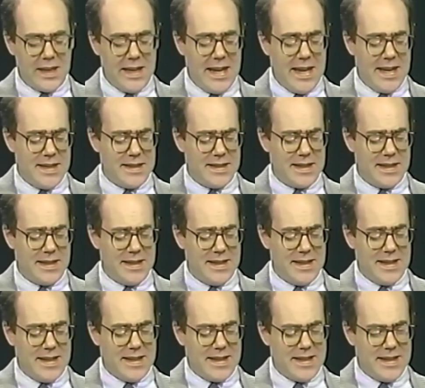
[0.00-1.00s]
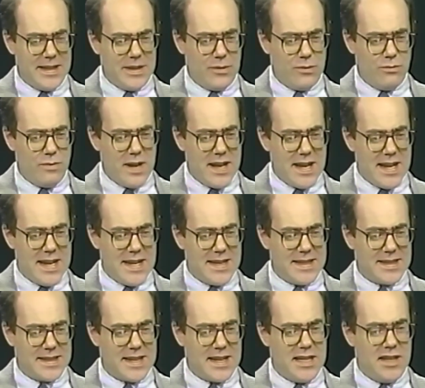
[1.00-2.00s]
And in a way,
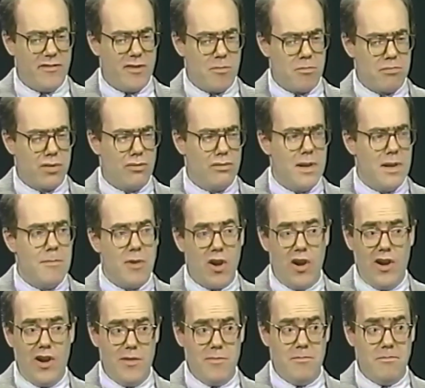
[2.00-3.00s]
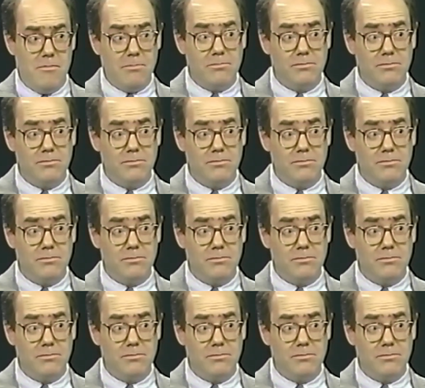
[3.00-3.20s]
it's kind of a primer,